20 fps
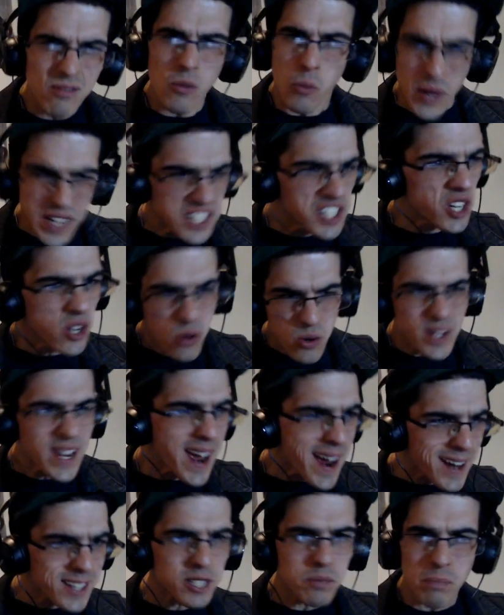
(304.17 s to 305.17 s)
do,
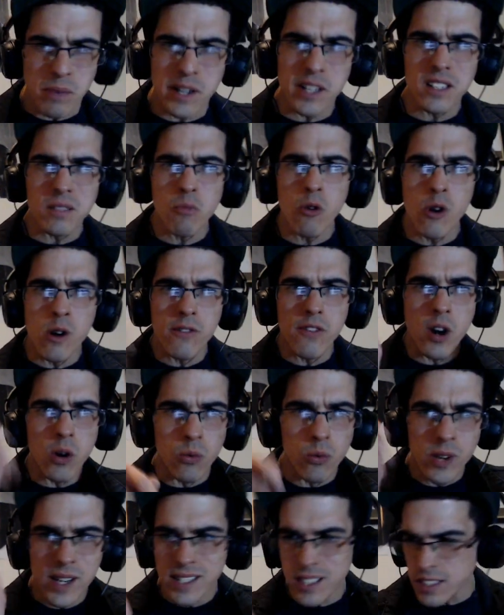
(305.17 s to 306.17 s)
yes, but it's more of our
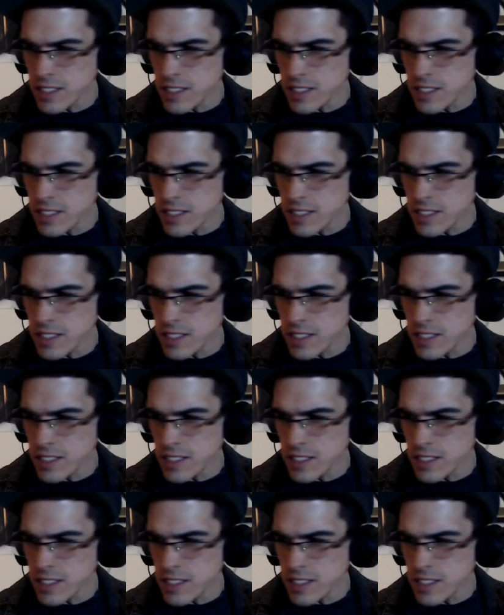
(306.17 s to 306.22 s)
wrist and our